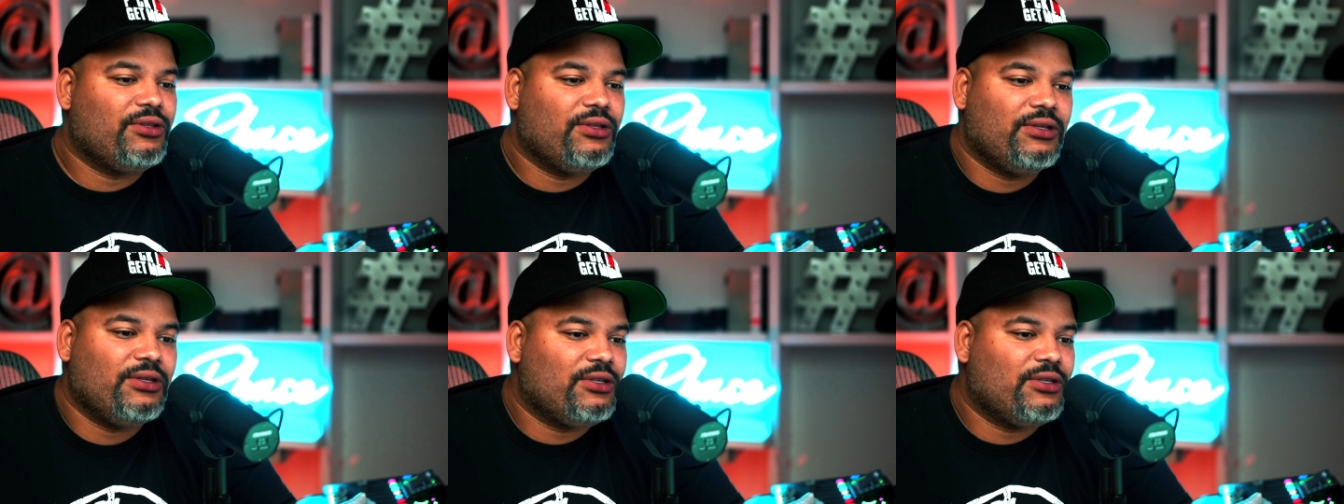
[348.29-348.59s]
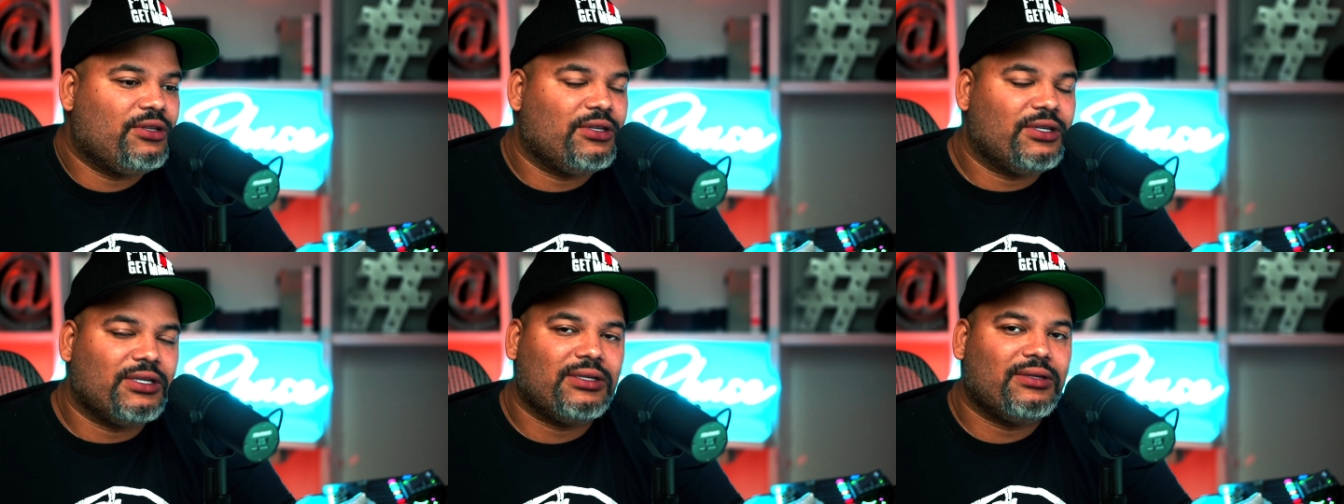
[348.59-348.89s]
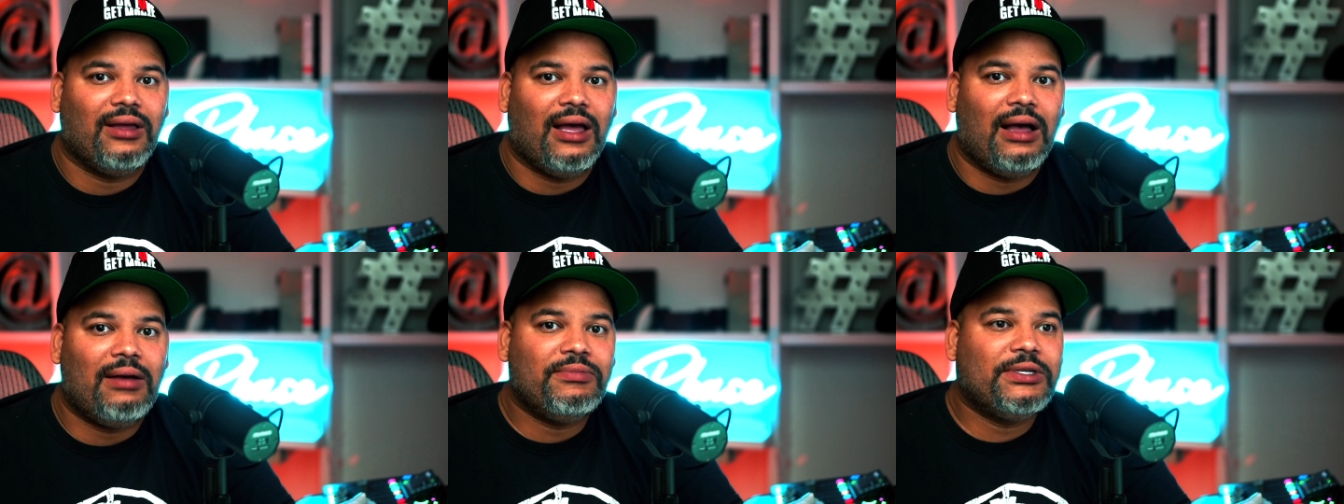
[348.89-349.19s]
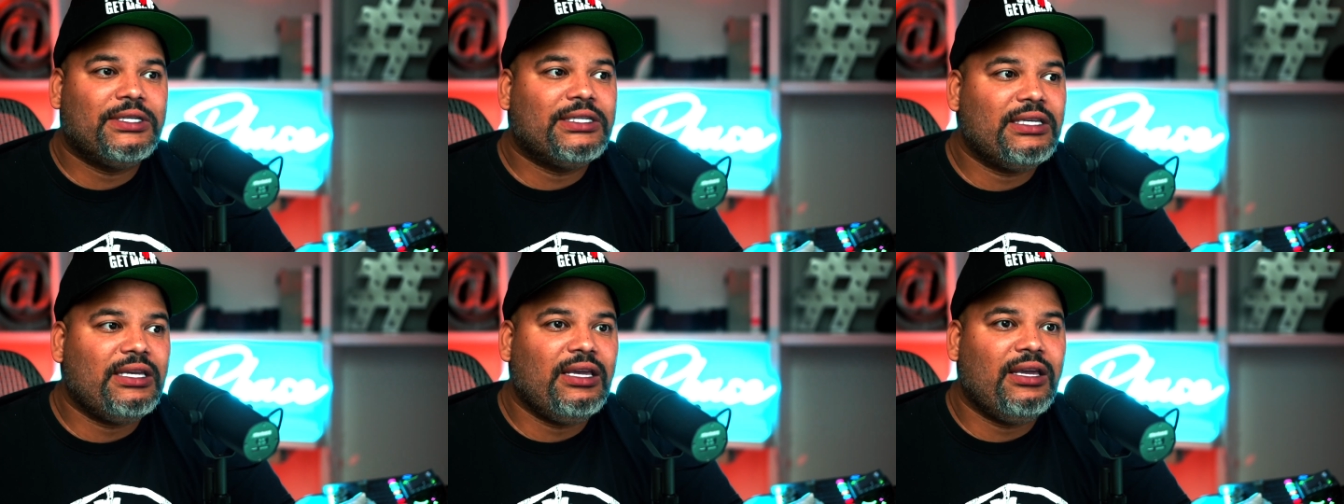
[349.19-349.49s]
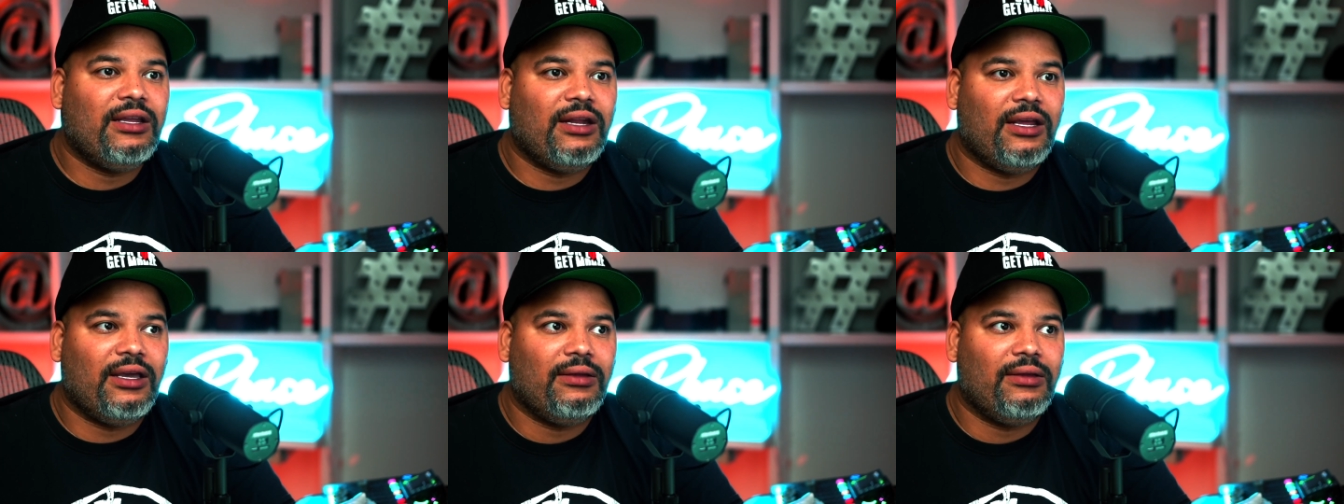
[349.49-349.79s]
it's just i'm
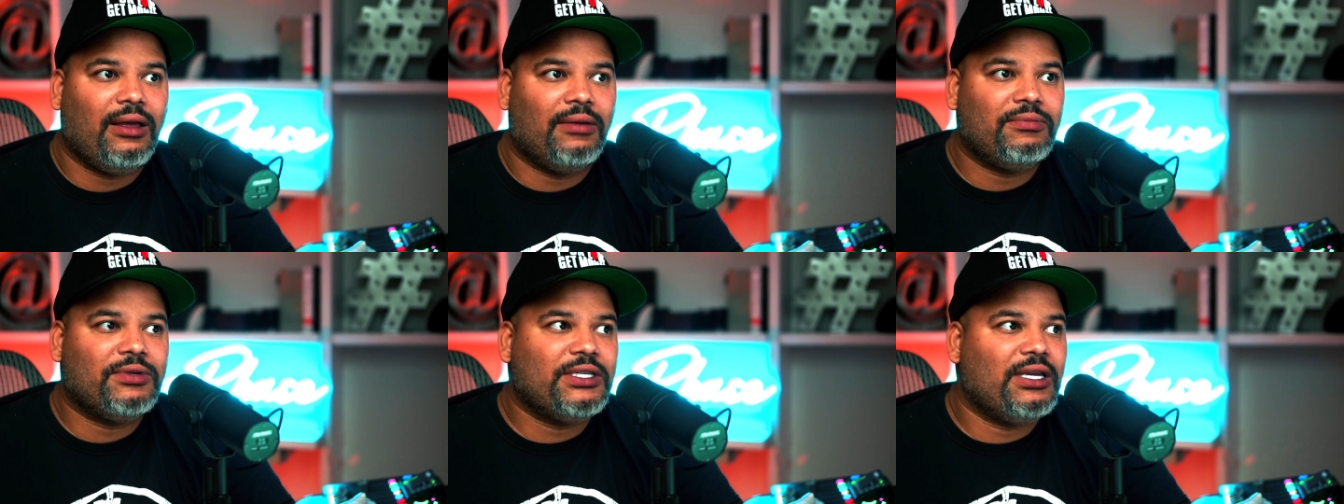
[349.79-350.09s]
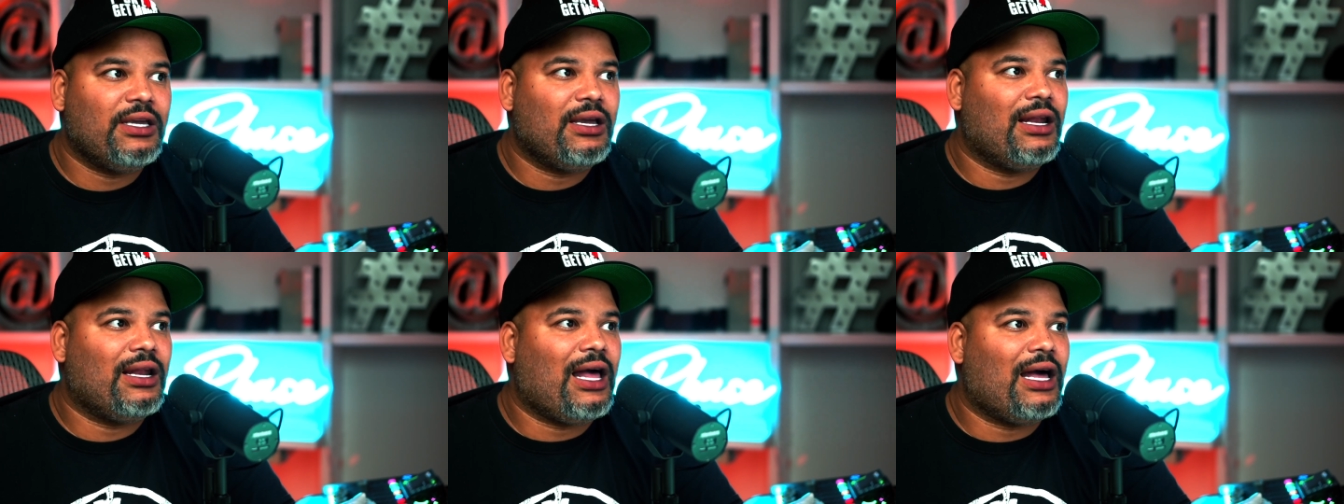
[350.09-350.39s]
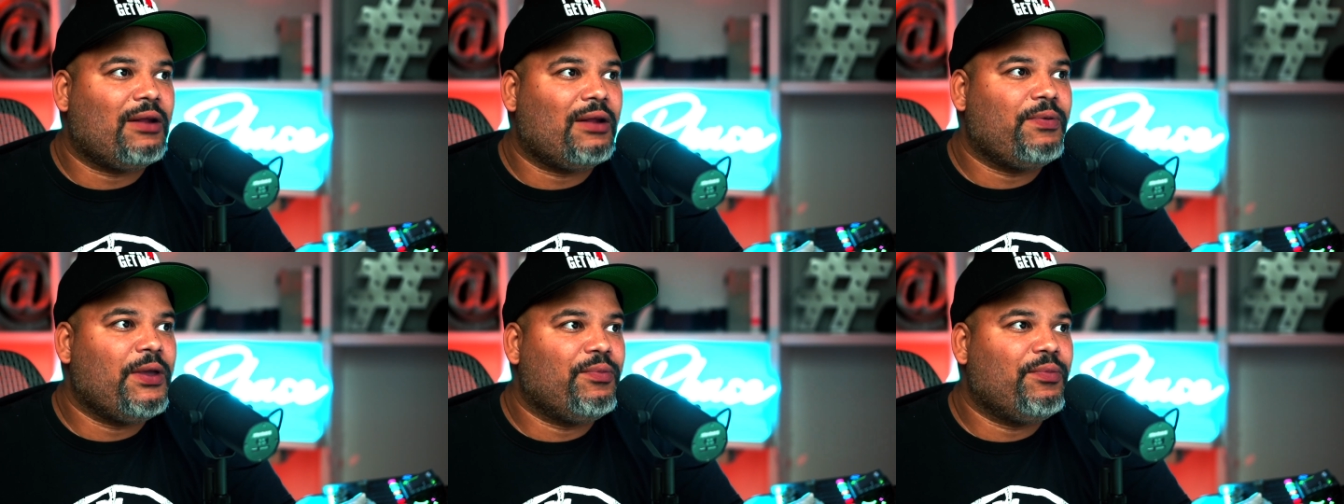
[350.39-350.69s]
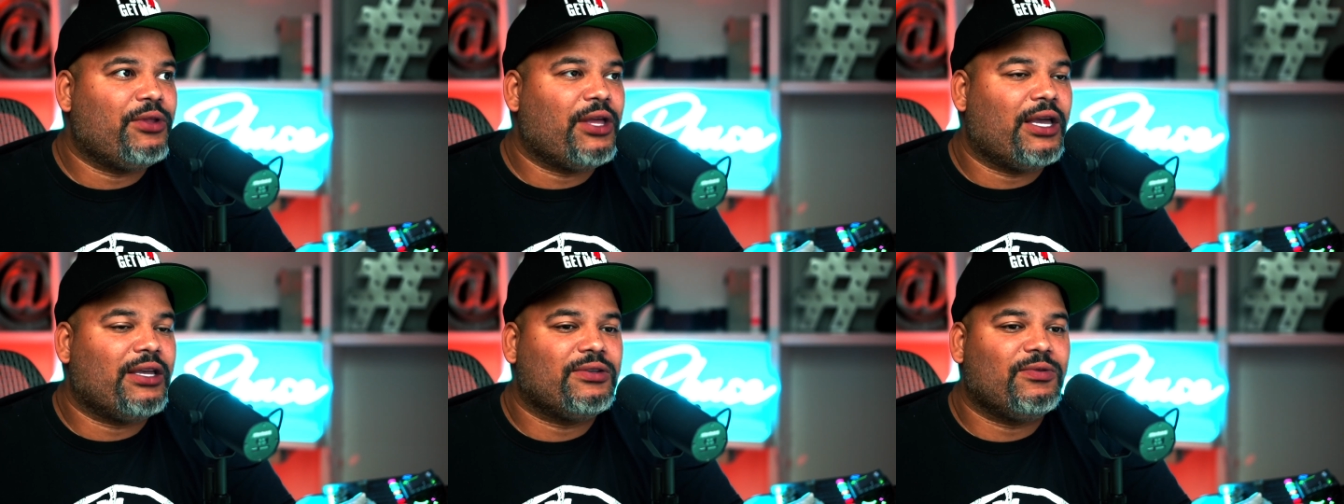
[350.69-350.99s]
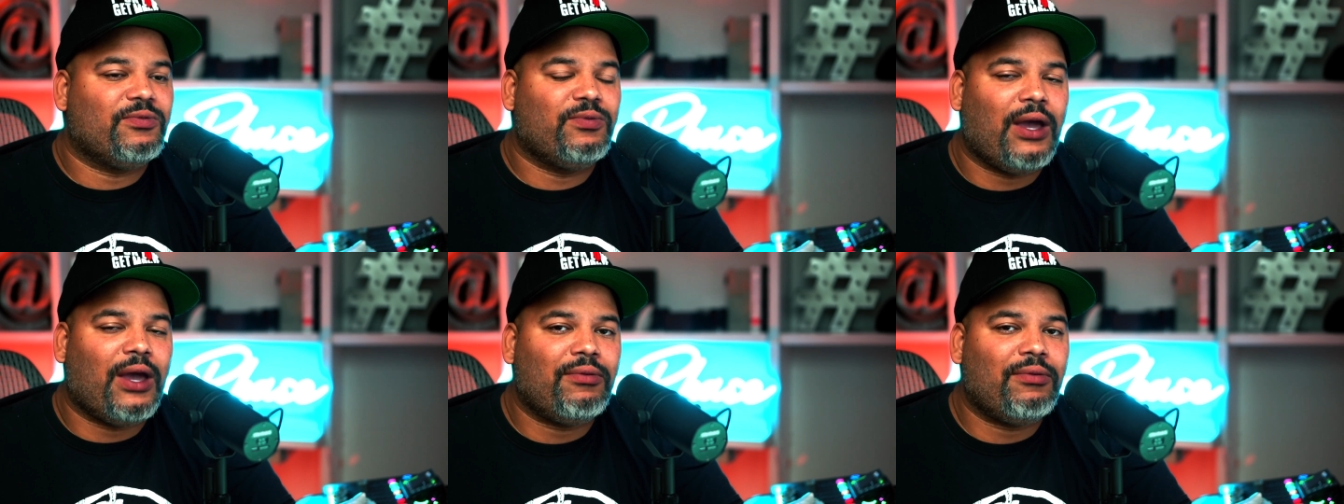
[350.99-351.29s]
seeing it i'm seeing a lot of people that's
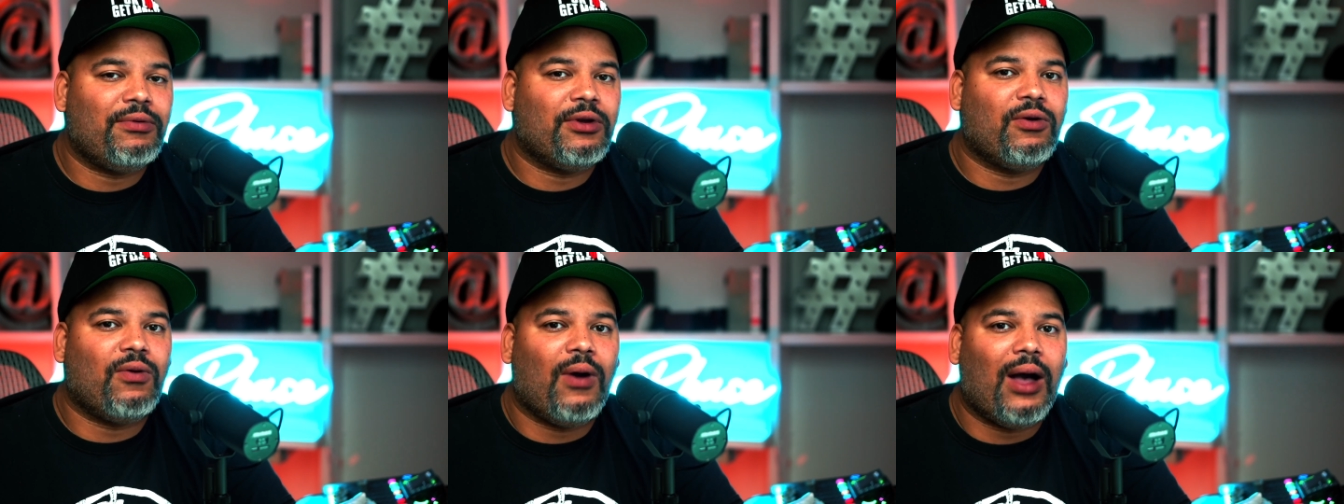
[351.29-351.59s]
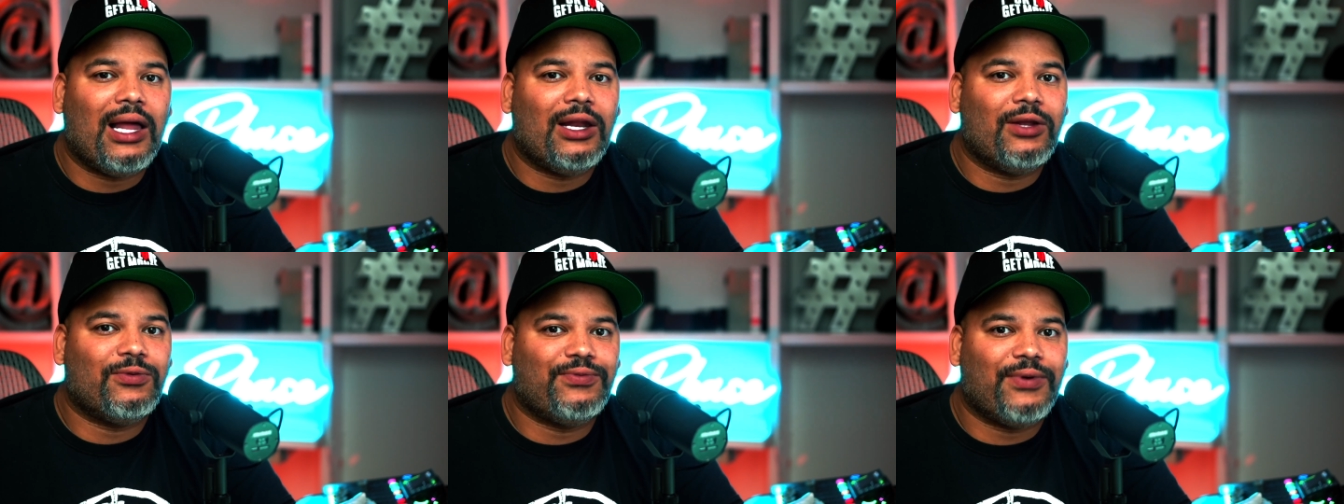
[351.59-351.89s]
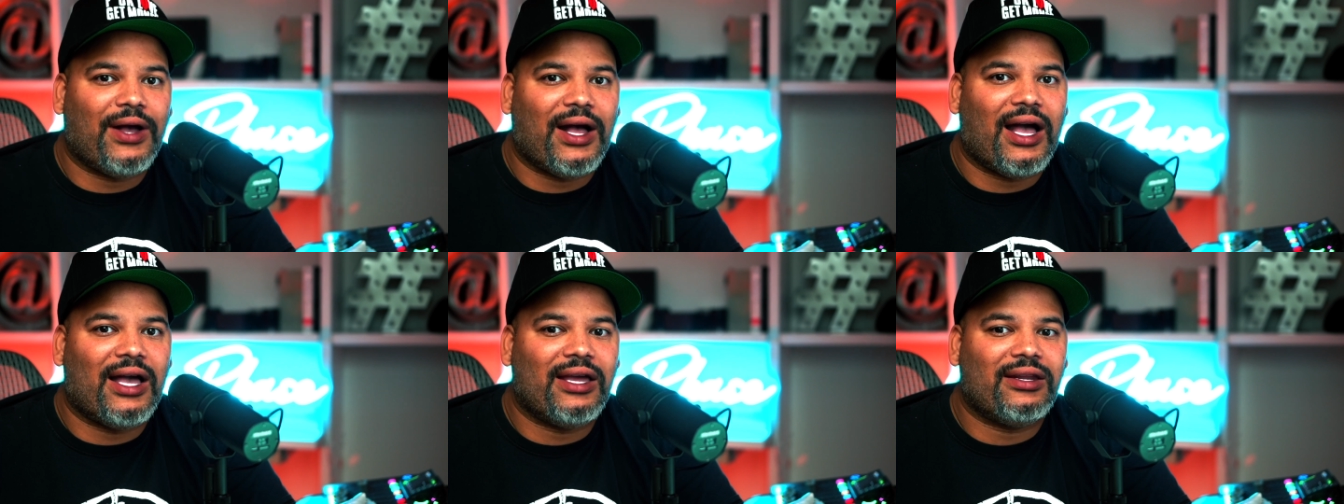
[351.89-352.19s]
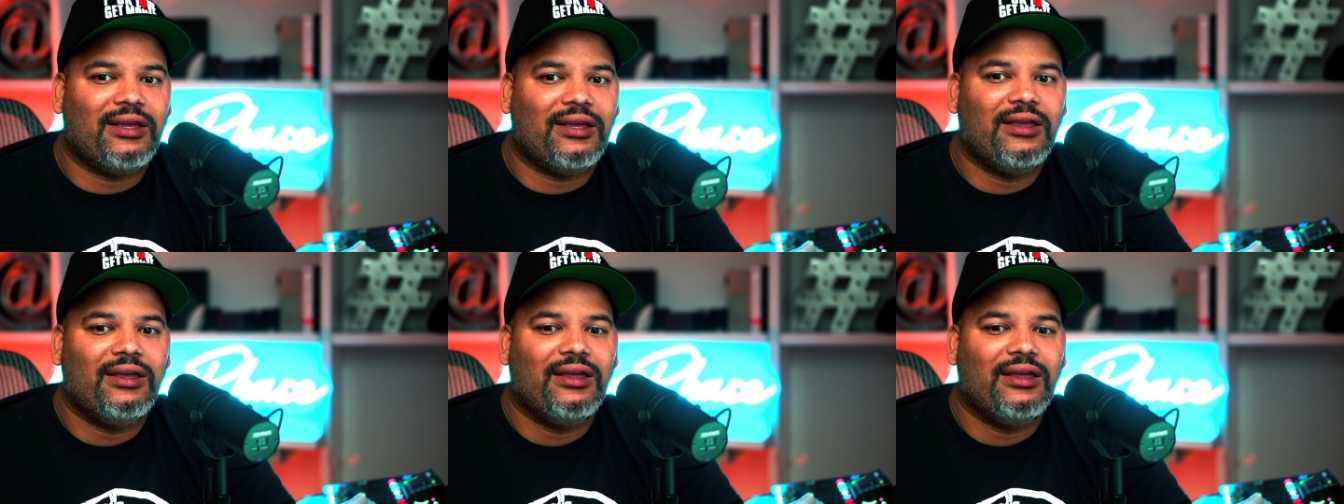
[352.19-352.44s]
very qualified